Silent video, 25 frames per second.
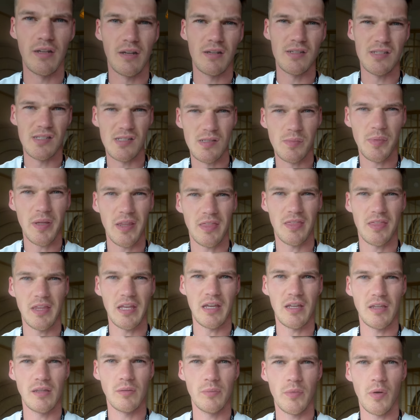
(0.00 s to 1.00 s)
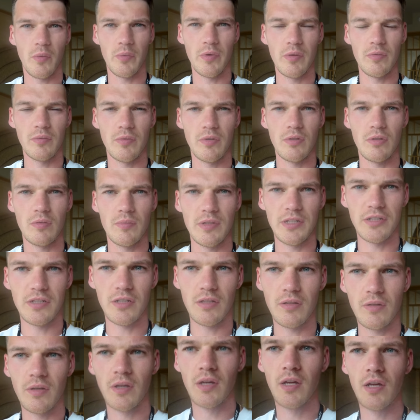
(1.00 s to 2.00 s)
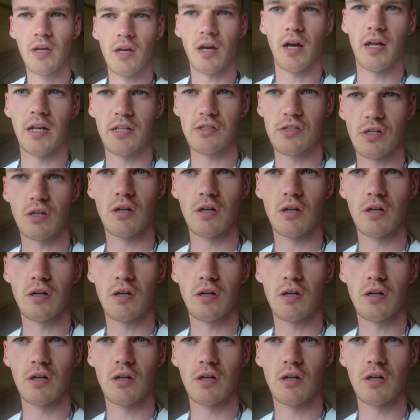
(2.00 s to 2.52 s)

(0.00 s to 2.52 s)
nice. It's a bit thicker than what we would normally do and it's